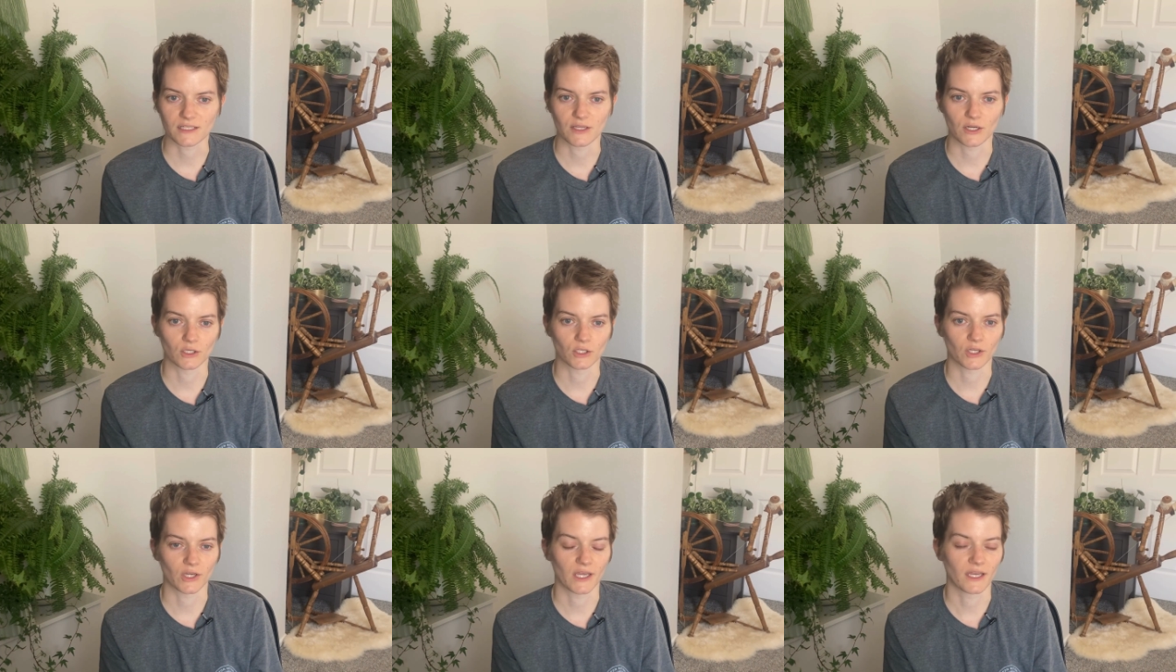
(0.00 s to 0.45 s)

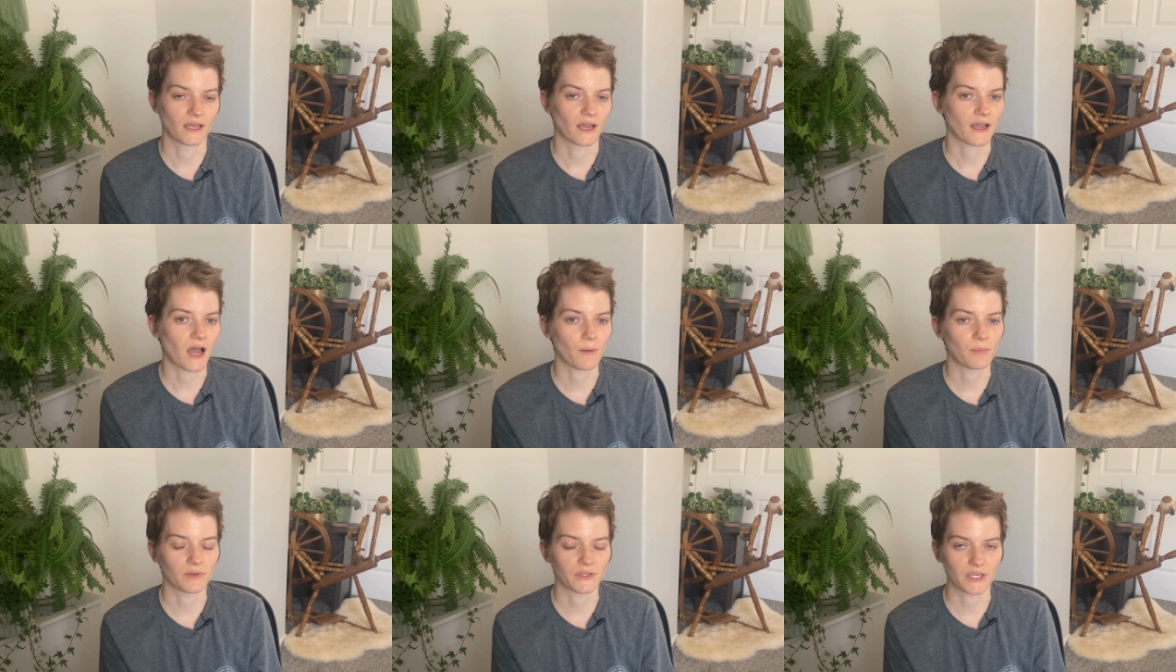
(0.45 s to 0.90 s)
They're looking a
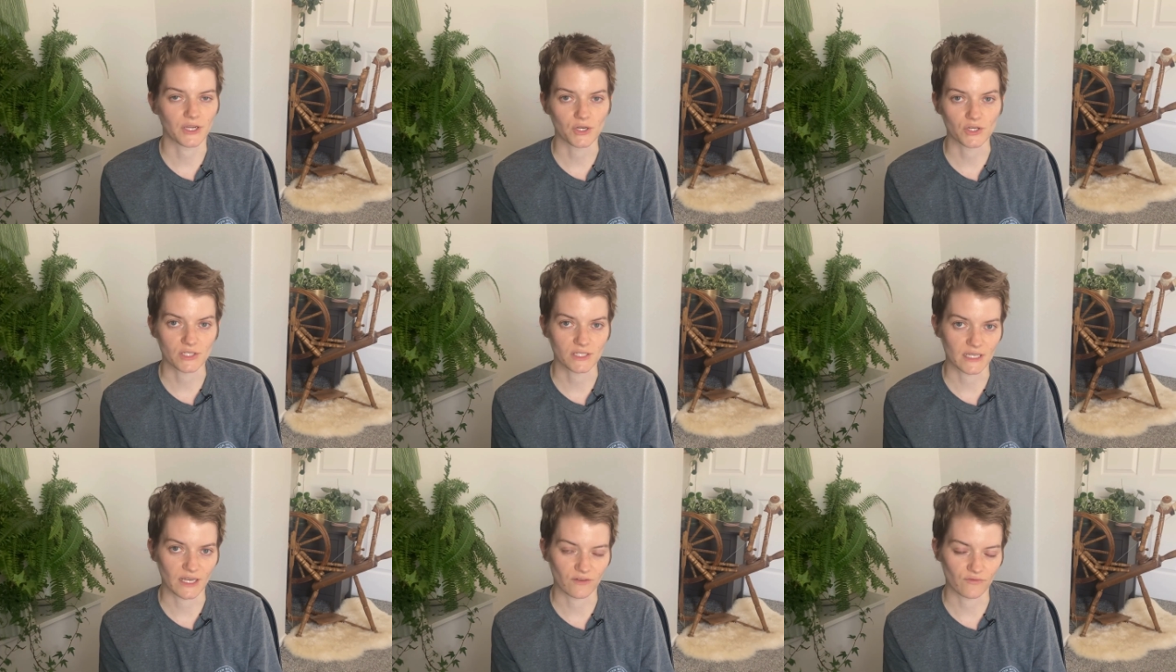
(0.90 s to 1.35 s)
couple years
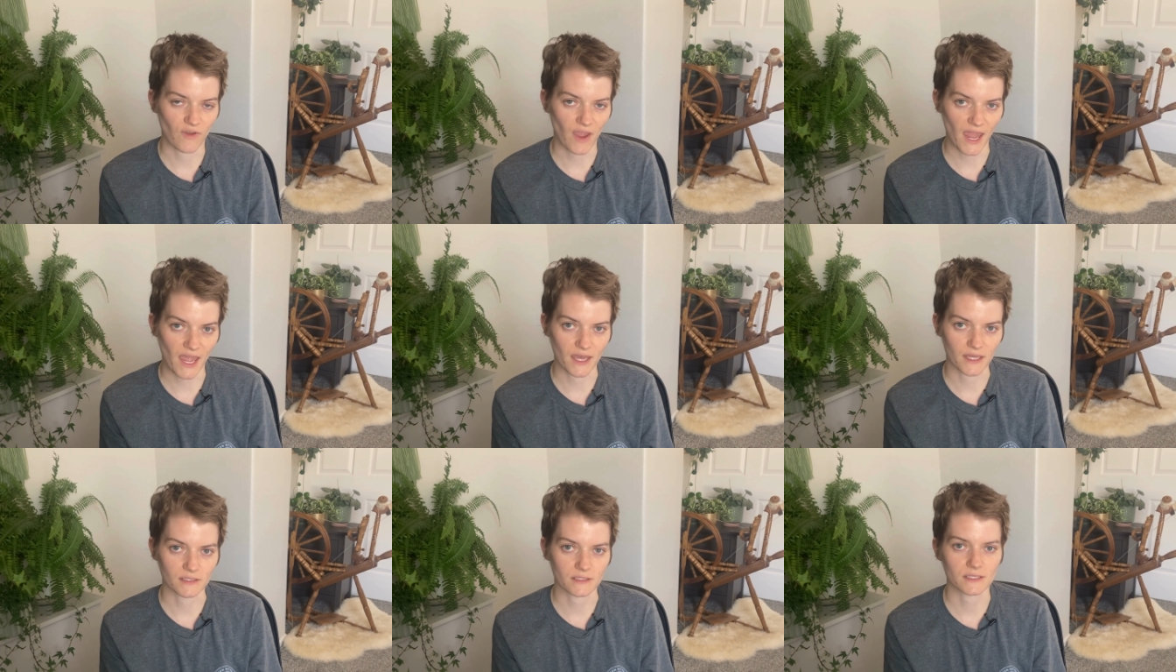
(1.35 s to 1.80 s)
in
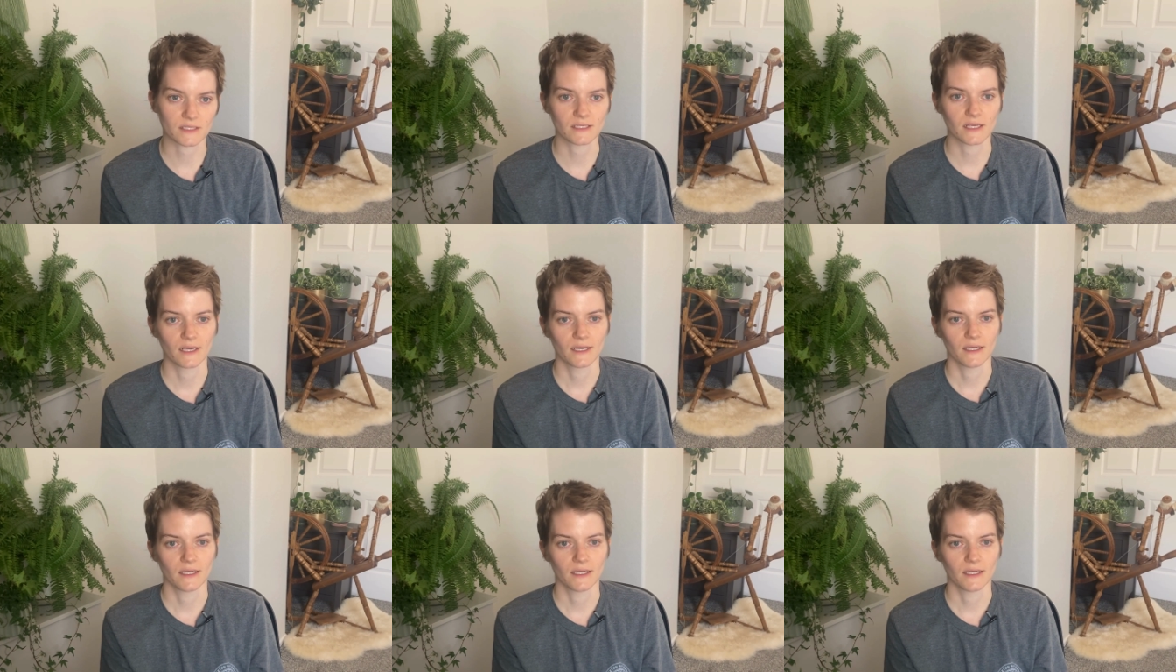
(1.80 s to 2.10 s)
advance.